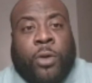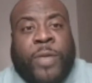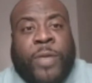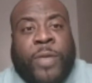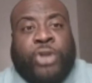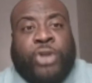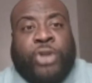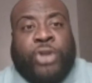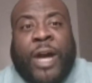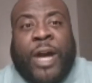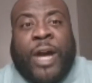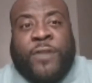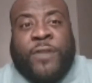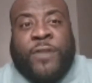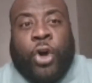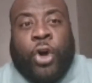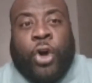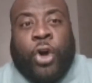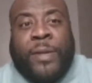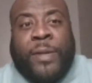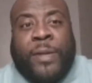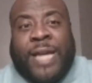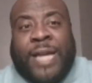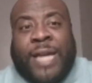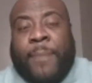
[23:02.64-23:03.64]
drafted
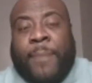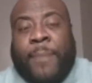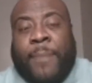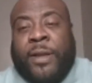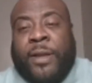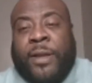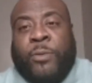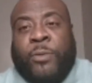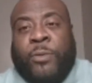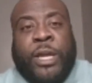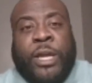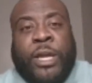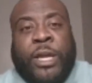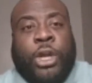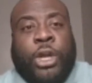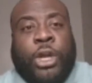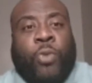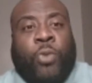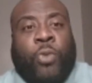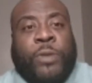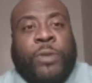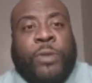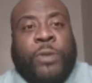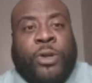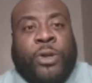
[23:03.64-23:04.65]
Obi Toppin, and we didn't know
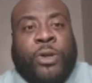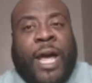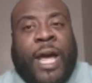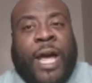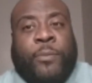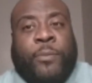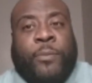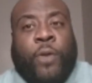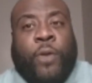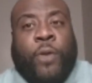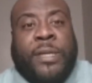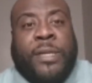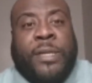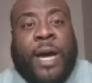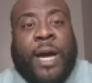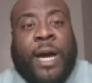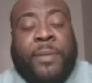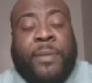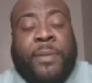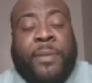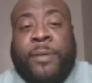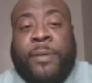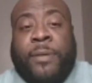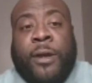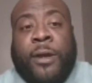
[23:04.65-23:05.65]
what was going to happen to Obi
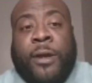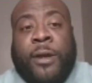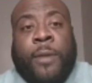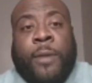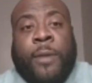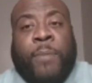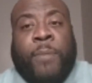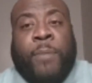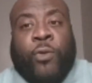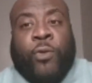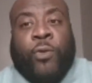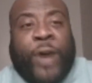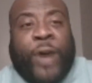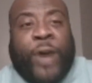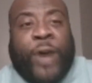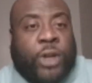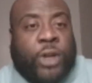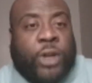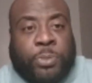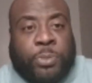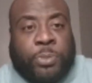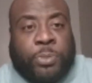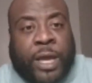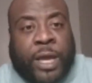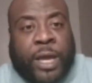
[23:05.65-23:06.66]
Toppin, but
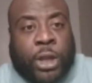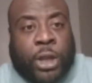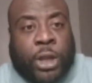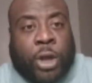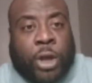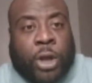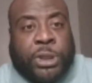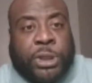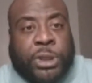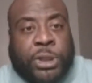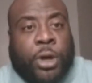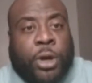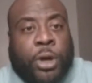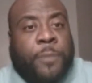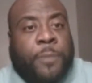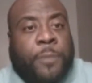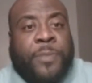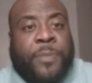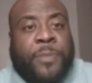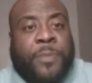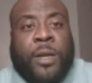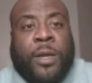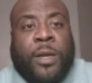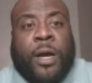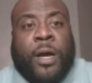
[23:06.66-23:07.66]
Randle's playing an all-star.
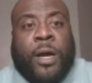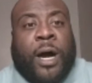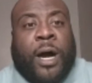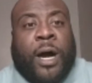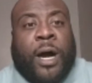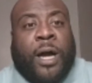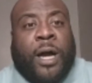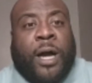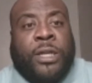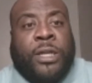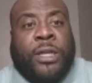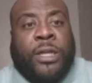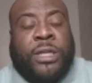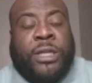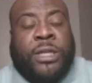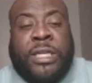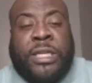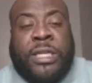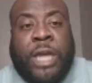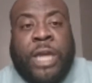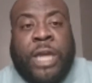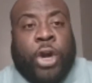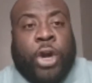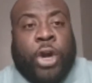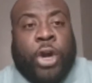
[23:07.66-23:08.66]

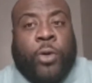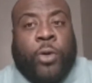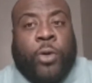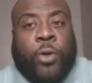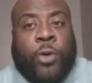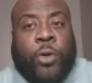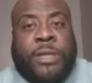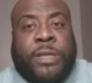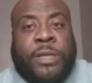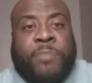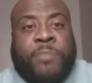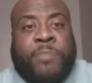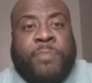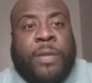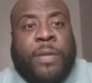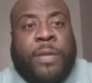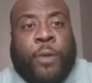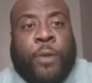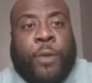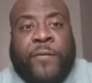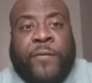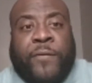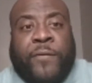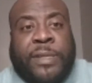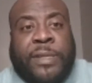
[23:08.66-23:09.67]
Derrick Rose has been the
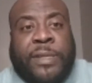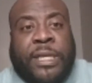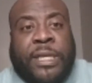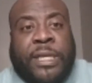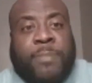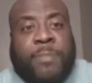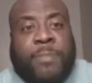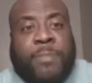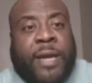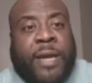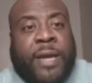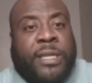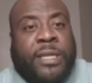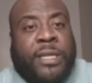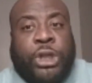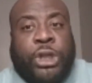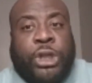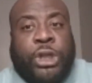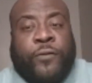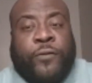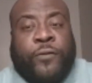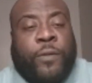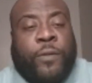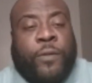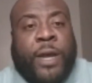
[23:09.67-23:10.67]
perfect 6th man and
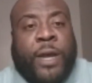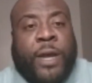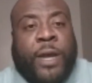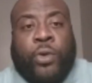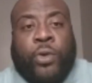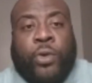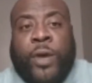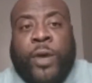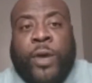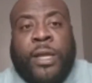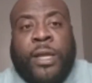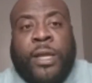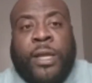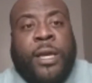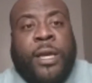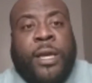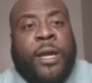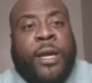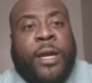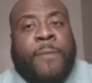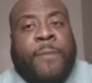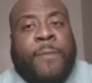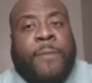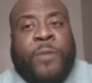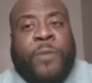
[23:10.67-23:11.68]
teacher for Emmanuel Quigley.
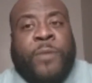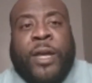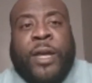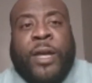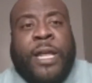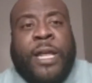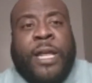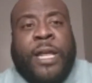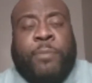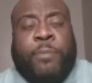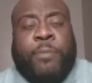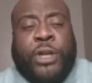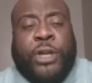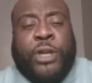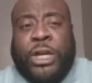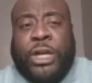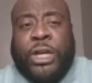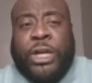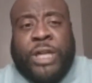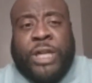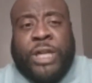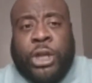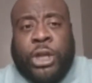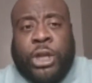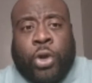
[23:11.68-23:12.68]
They're getting
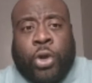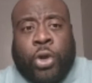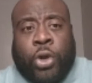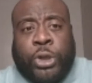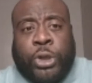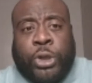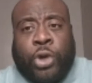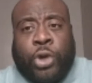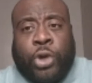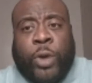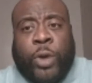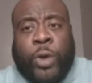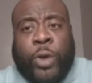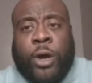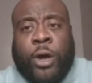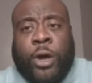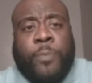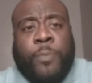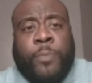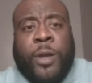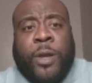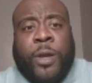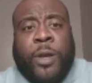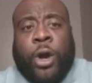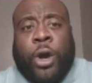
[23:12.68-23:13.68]
production out of Nerlens
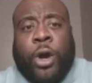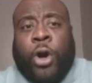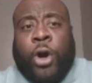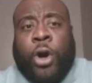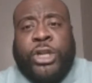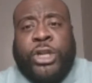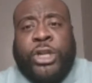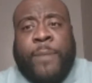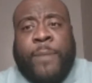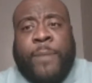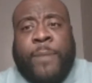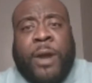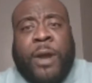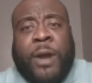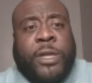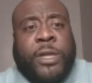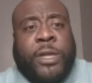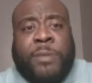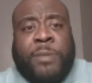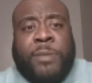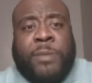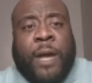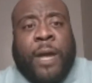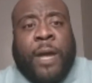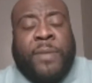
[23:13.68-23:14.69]
Noel. RJ Barrett's
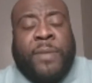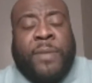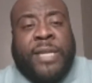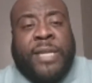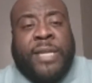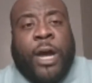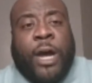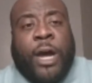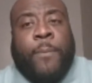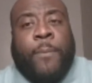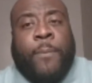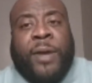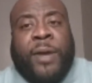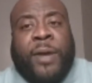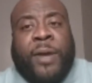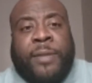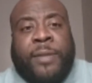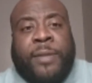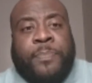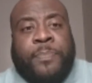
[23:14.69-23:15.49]
been up and down, but